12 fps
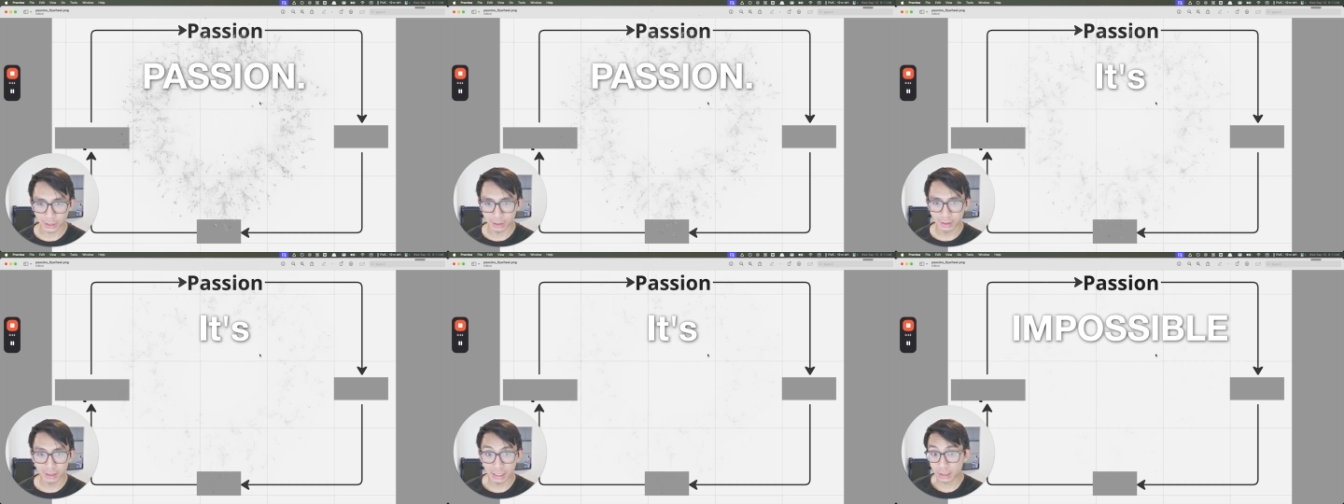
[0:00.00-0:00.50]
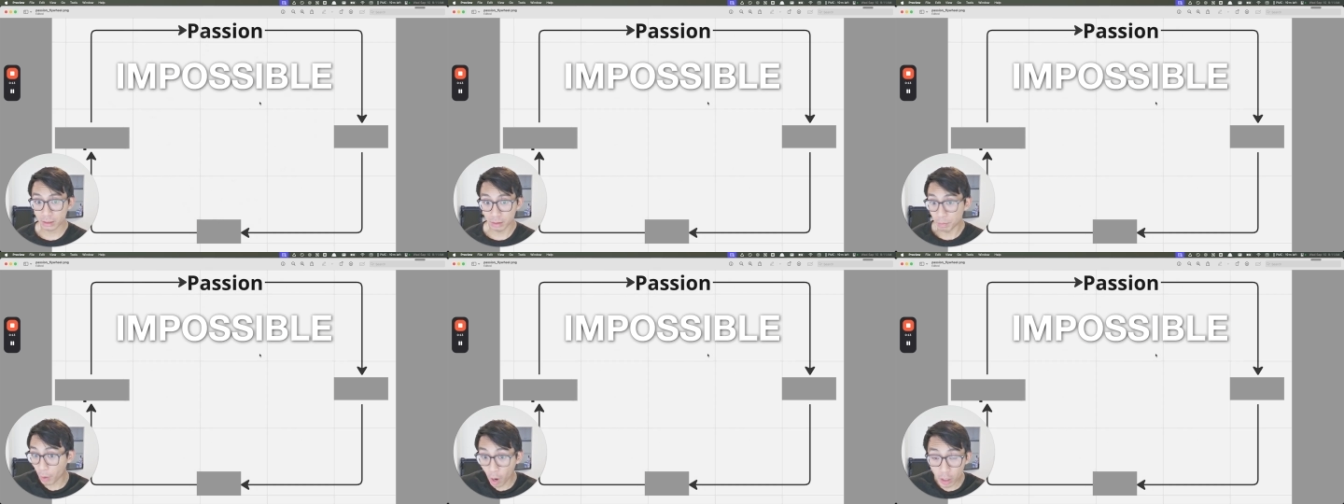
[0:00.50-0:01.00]
It's
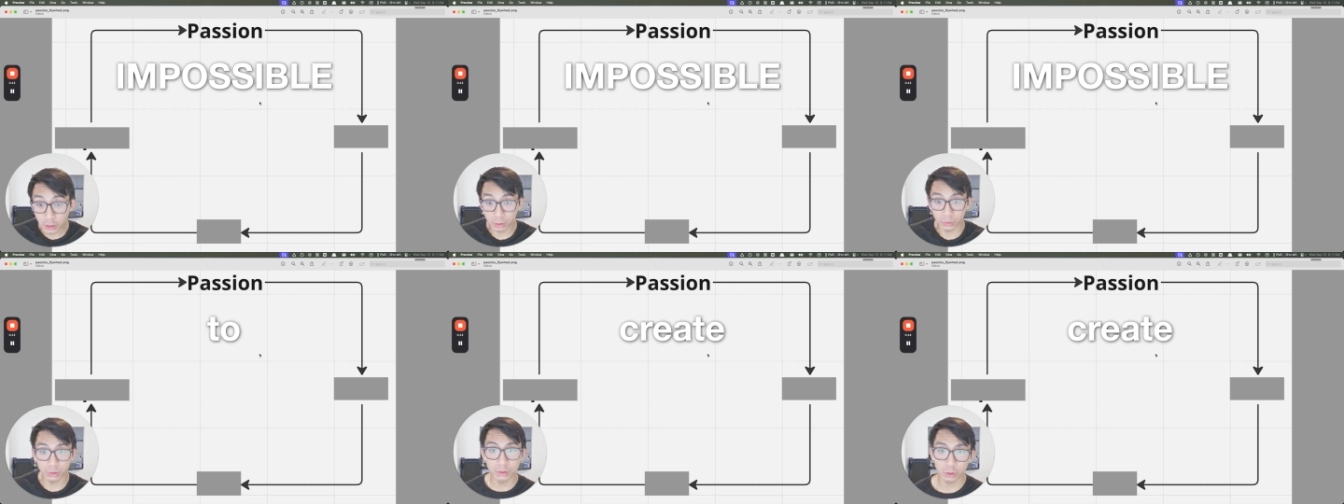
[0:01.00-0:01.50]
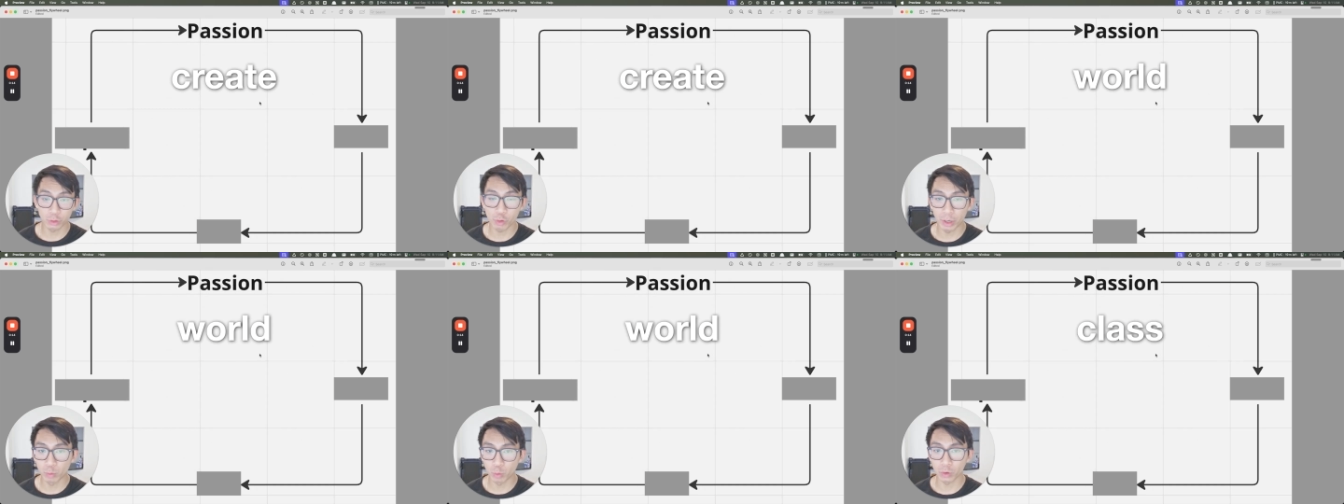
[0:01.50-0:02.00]
impossible to create
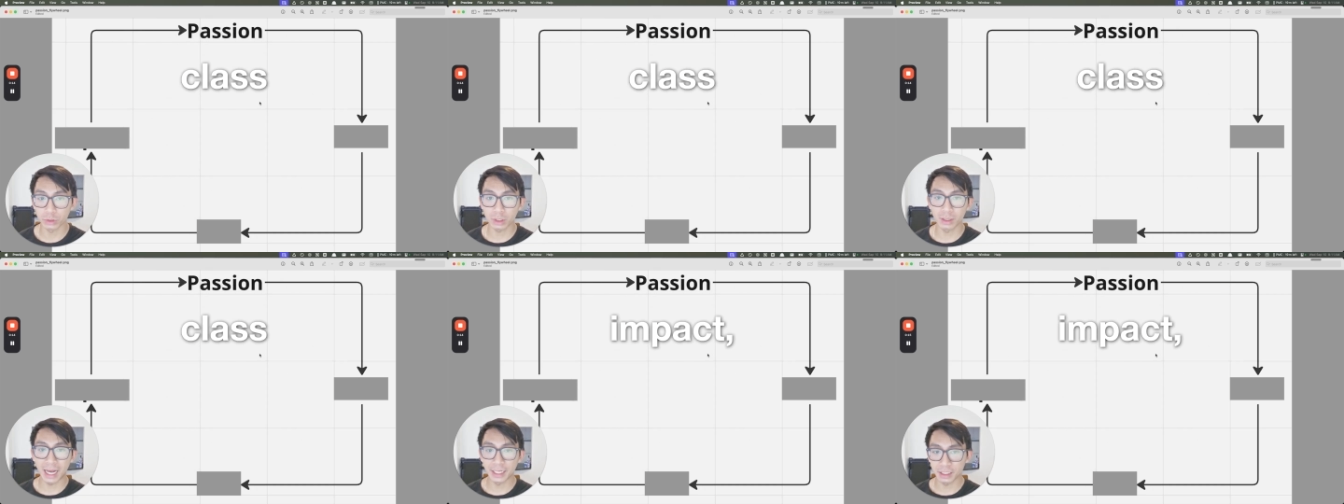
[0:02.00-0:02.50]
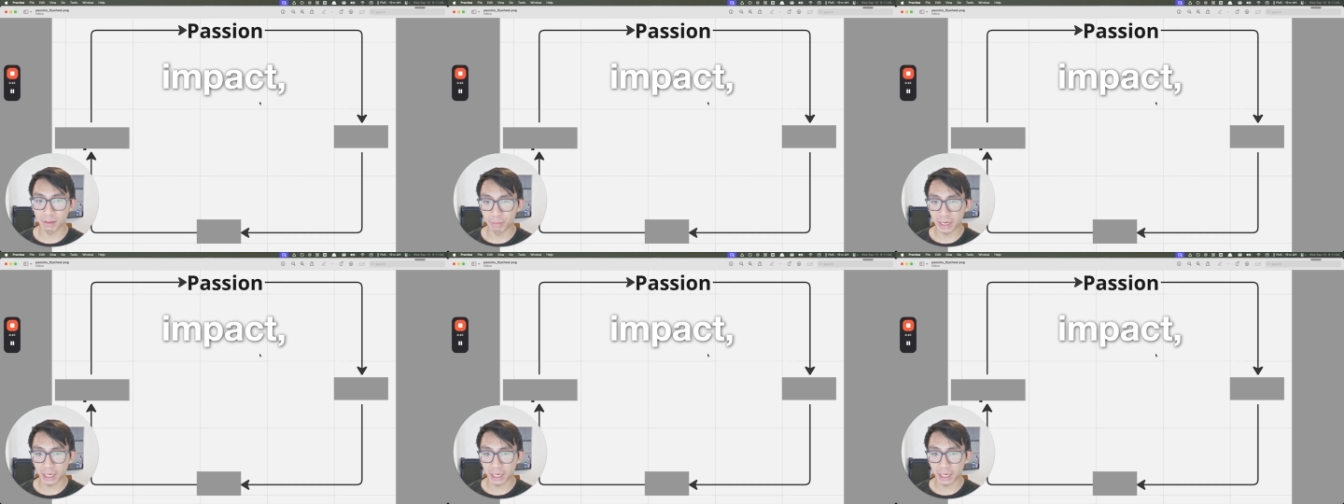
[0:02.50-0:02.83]
world-class impact,